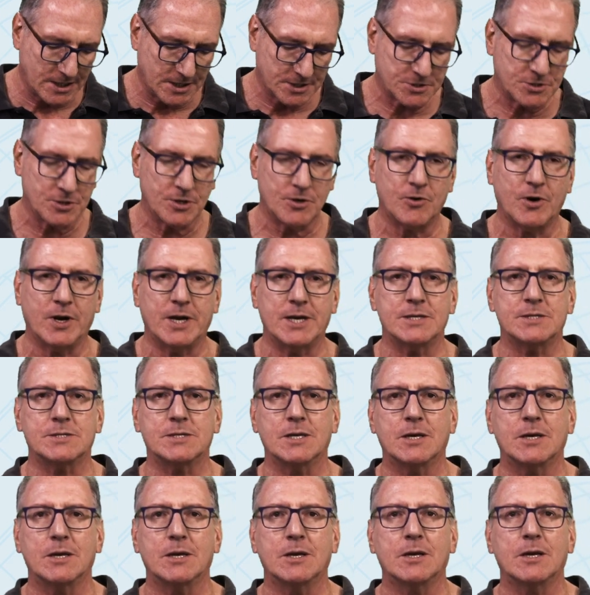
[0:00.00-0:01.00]
to the rays,
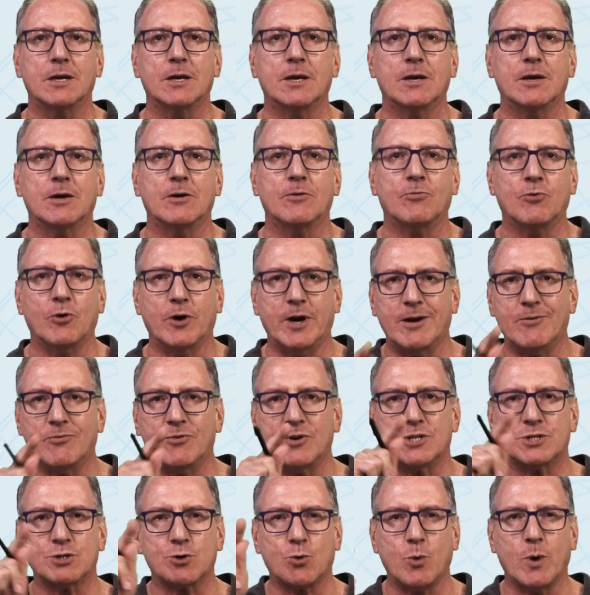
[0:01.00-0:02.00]
for every
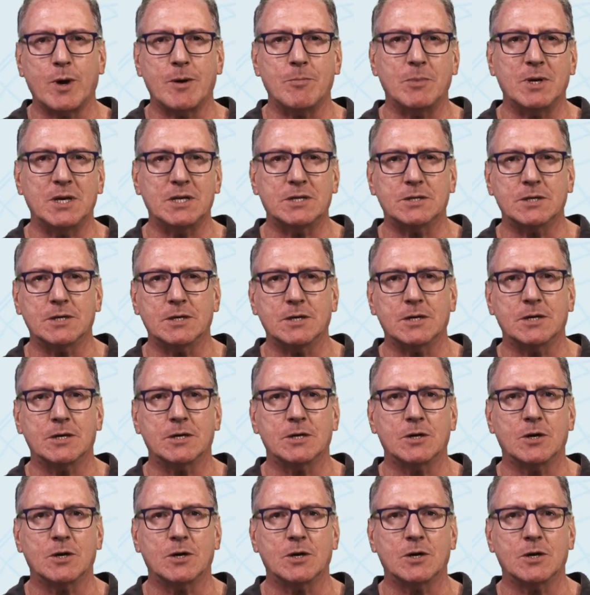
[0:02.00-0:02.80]
square meter,